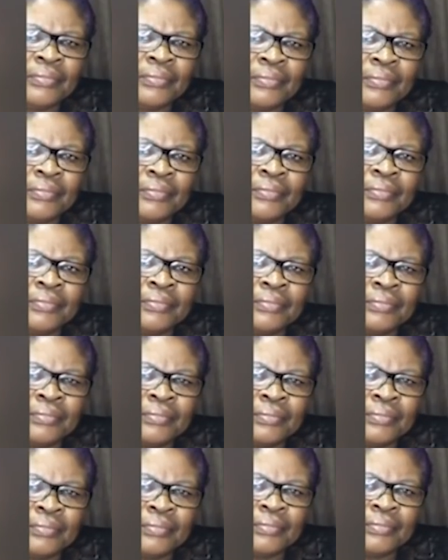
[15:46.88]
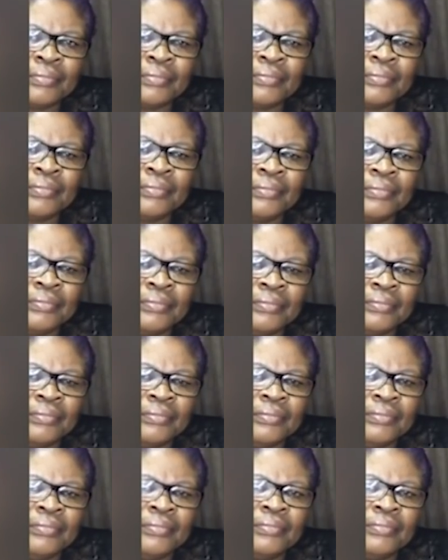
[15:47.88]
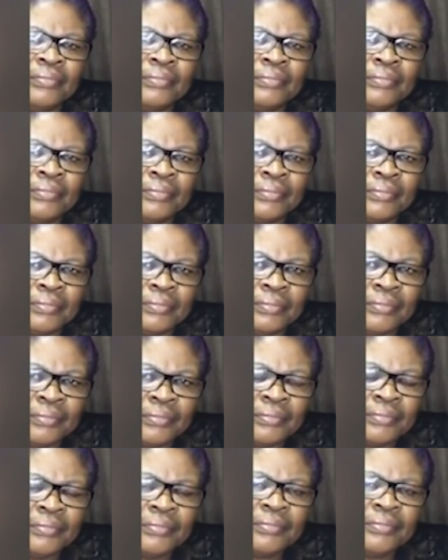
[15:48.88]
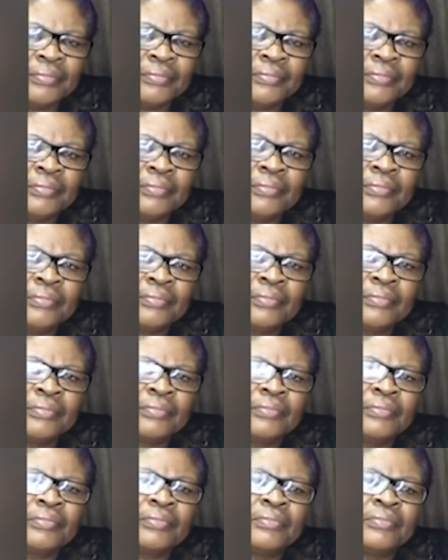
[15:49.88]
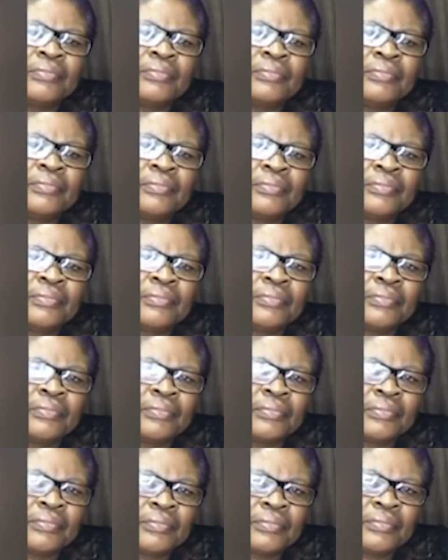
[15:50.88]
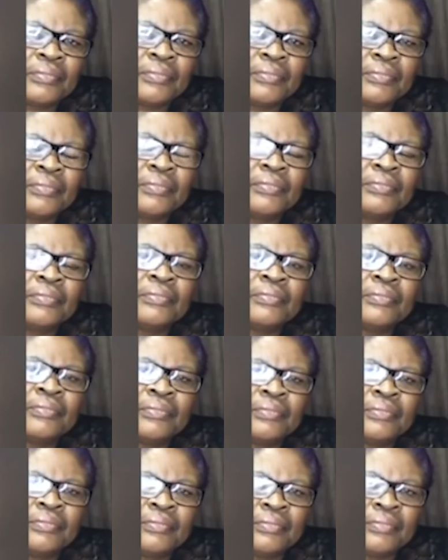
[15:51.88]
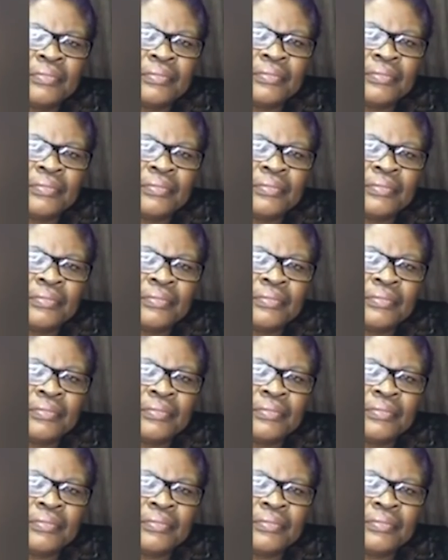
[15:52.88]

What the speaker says: [no speech]